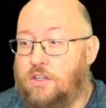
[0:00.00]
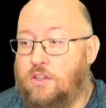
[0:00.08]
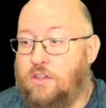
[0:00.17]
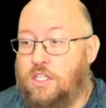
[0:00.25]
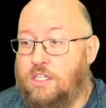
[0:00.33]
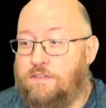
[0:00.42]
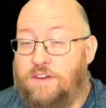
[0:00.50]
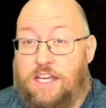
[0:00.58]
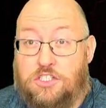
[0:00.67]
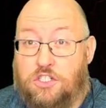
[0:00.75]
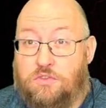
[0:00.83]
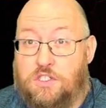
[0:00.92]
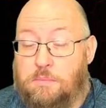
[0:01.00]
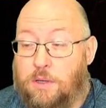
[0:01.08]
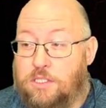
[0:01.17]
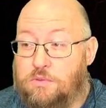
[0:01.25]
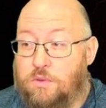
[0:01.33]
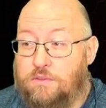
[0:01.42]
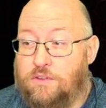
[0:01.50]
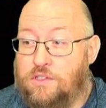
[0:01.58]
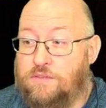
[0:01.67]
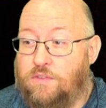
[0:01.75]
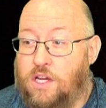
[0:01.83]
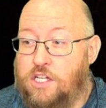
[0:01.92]
the faster response one for his
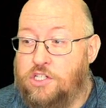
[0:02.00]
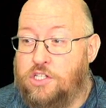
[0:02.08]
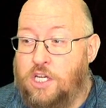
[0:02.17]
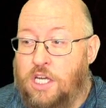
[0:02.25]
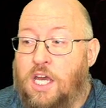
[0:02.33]
fresh.